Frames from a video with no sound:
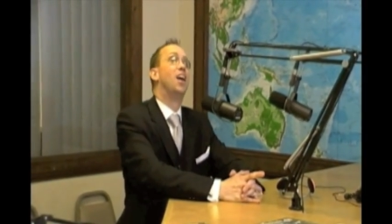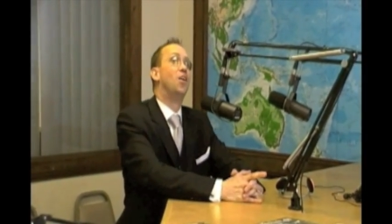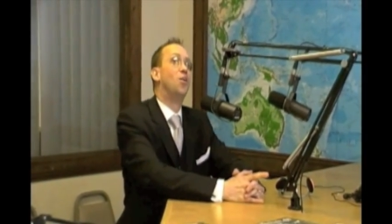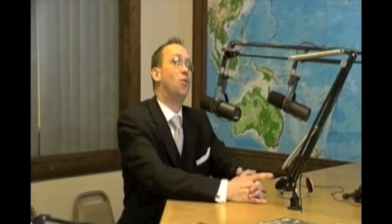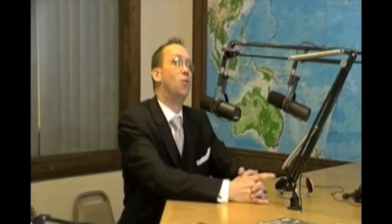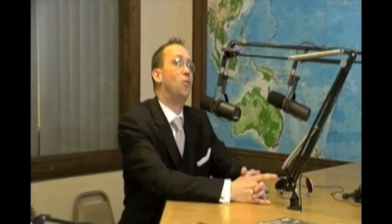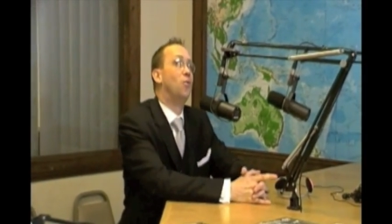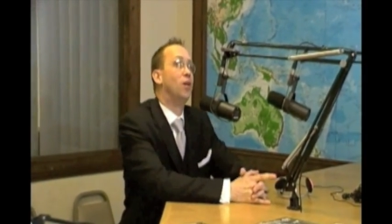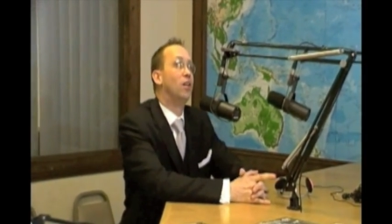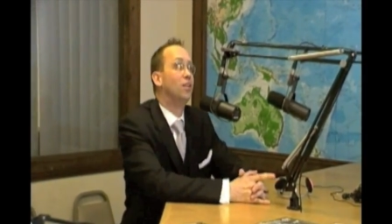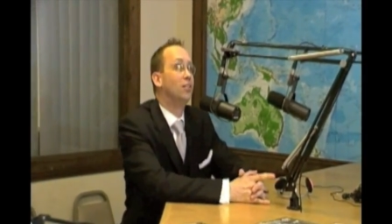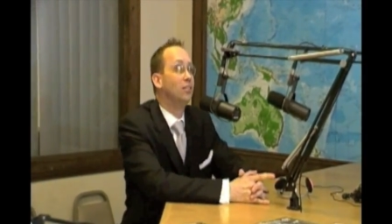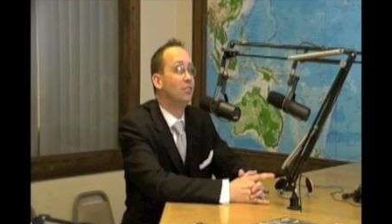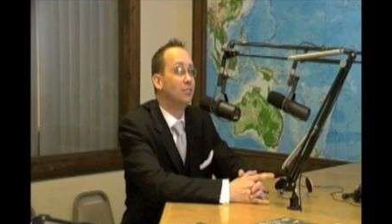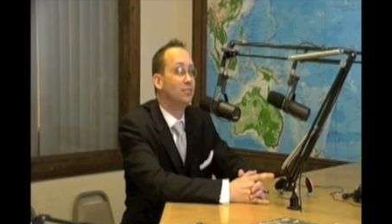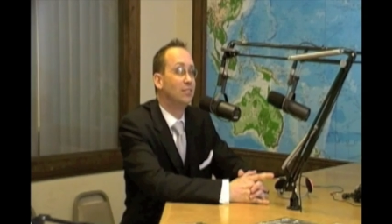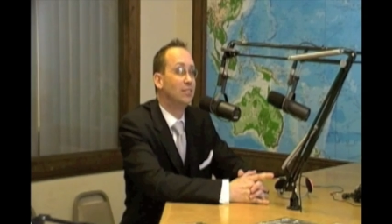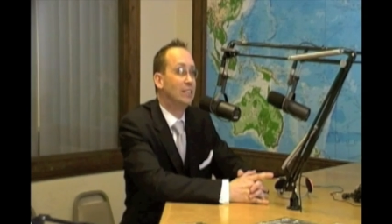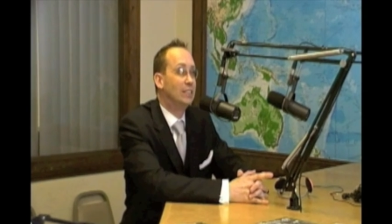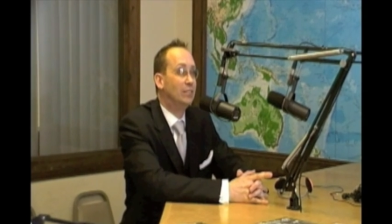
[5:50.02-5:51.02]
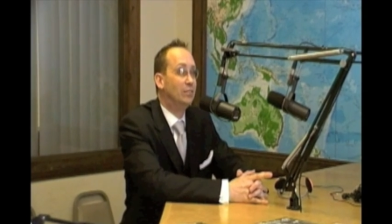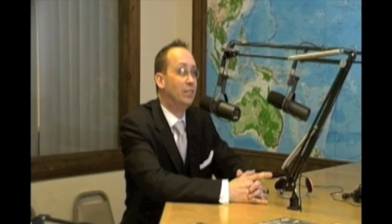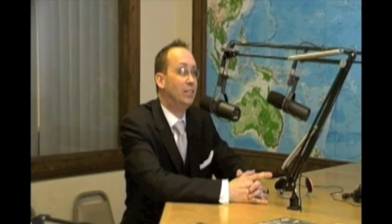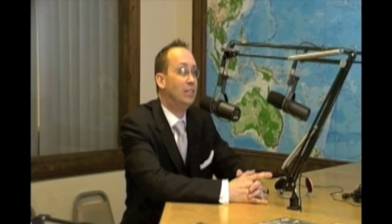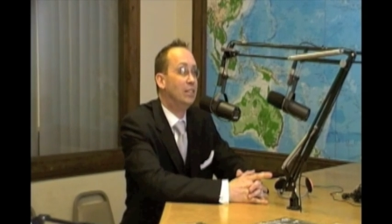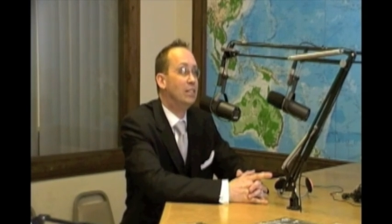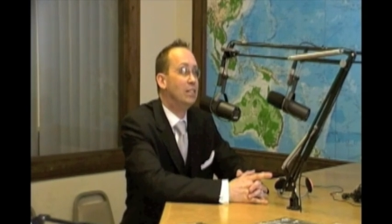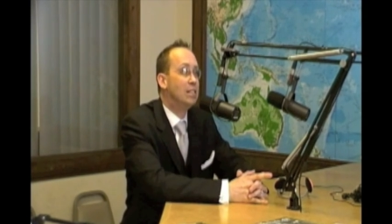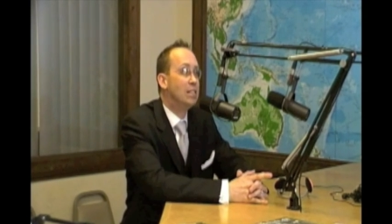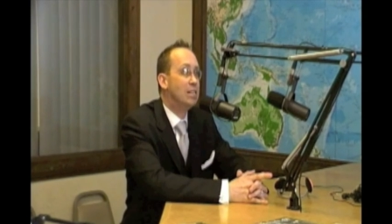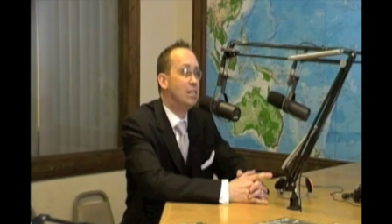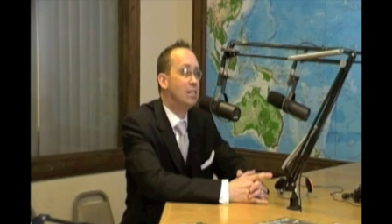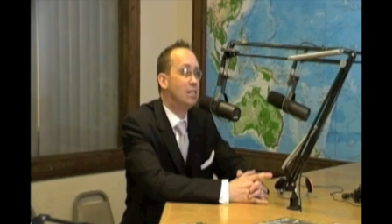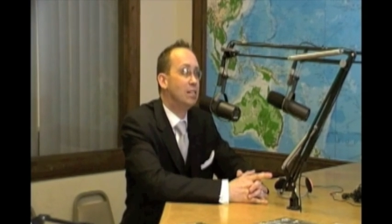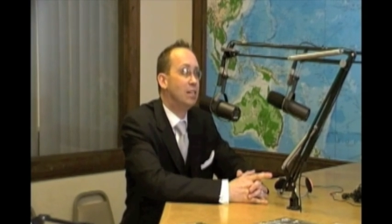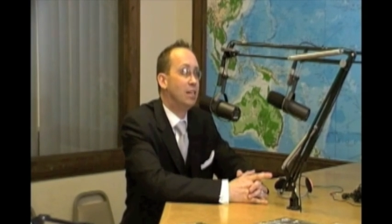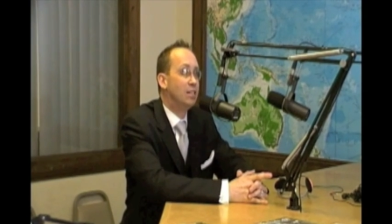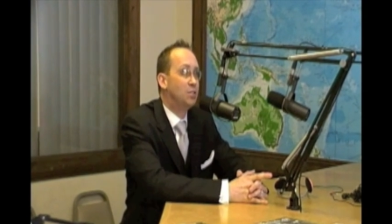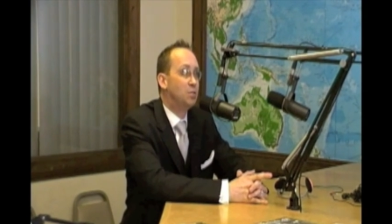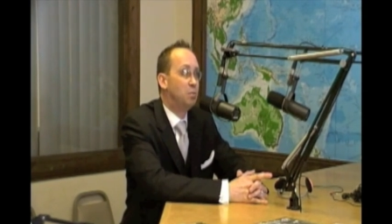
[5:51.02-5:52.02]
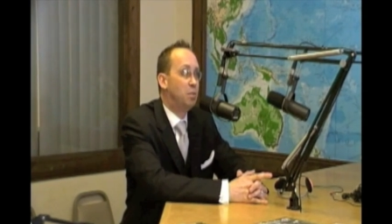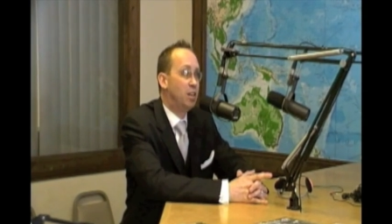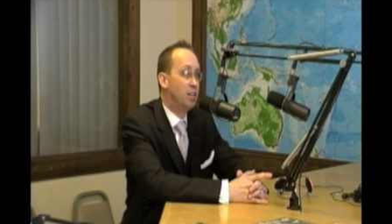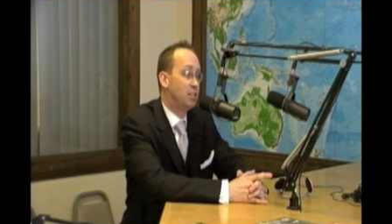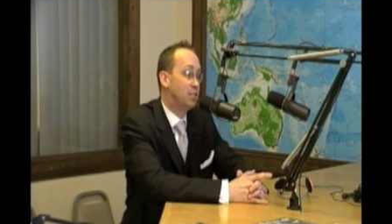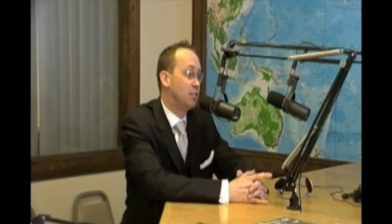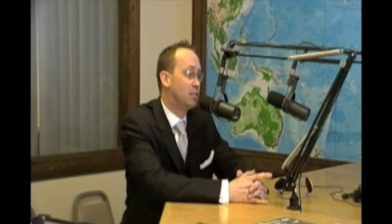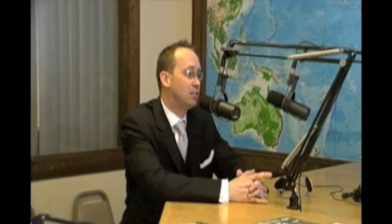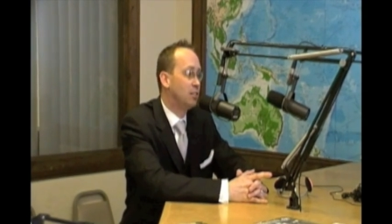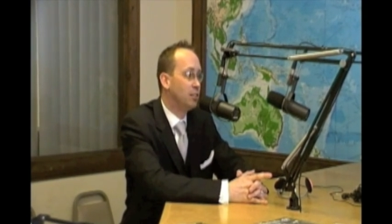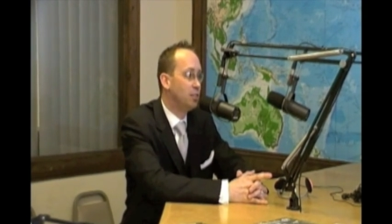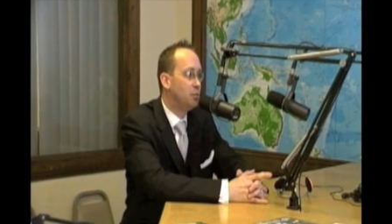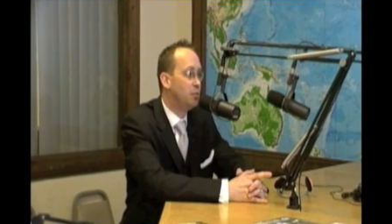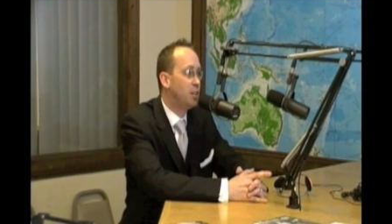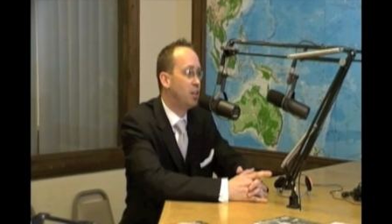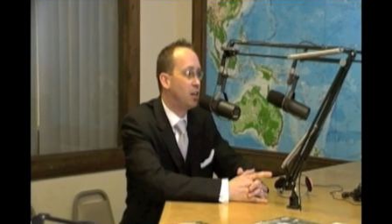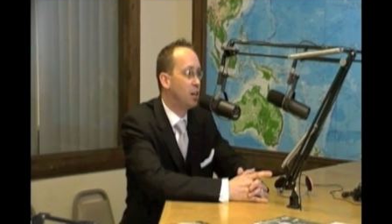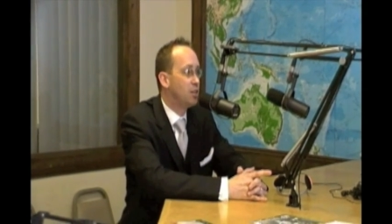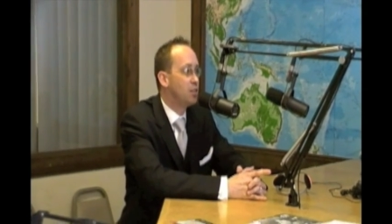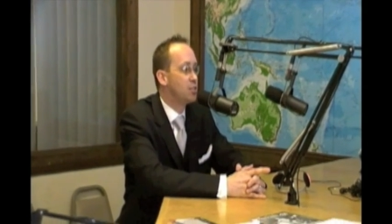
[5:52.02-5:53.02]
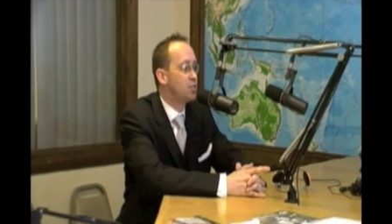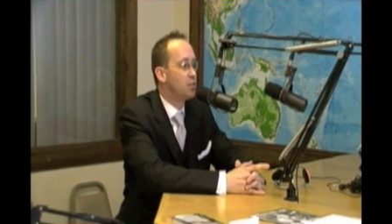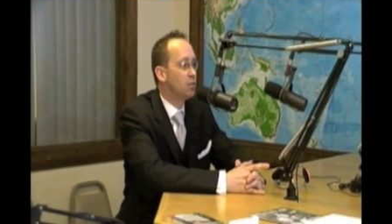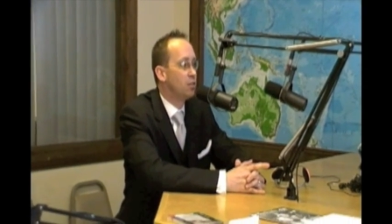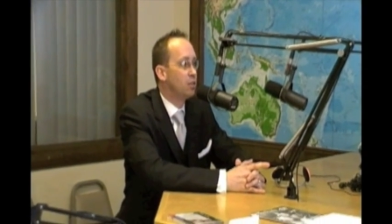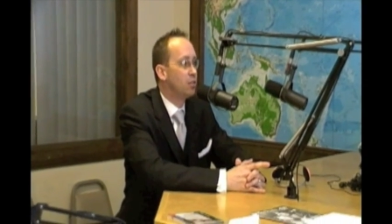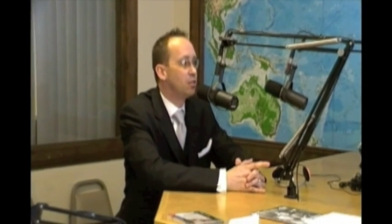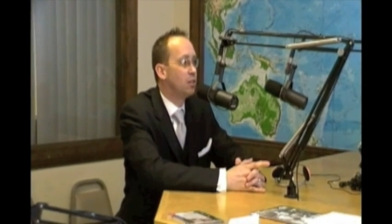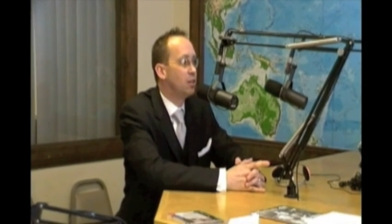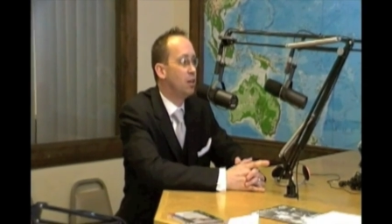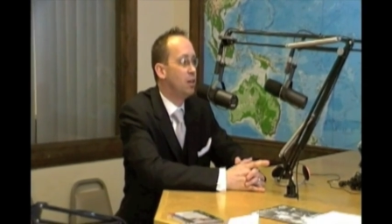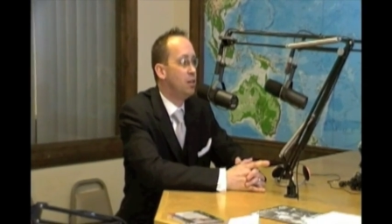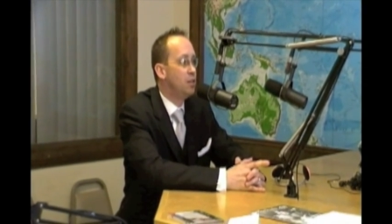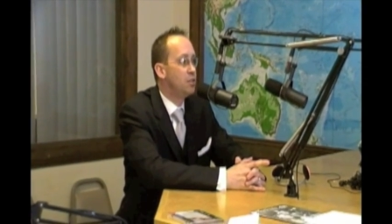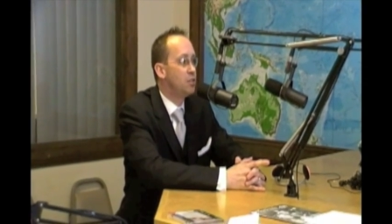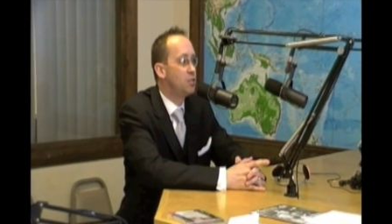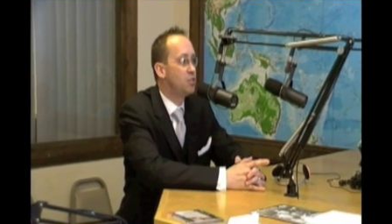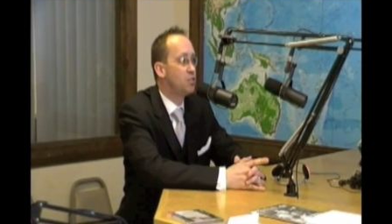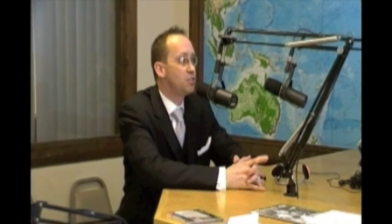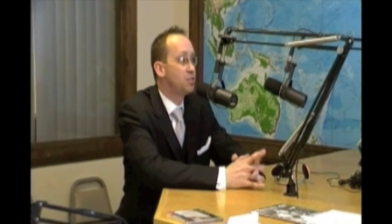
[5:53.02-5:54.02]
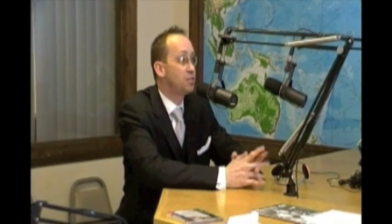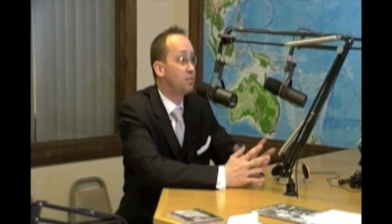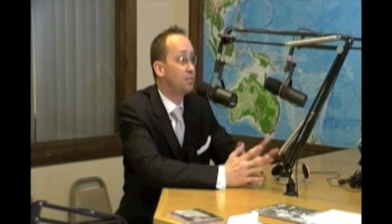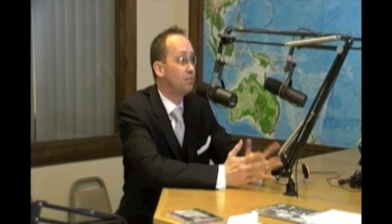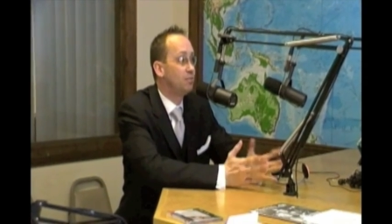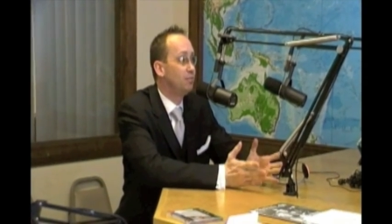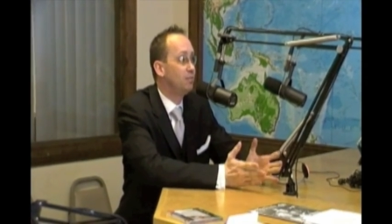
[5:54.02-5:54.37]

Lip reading: Well, I mean, it's basically because there is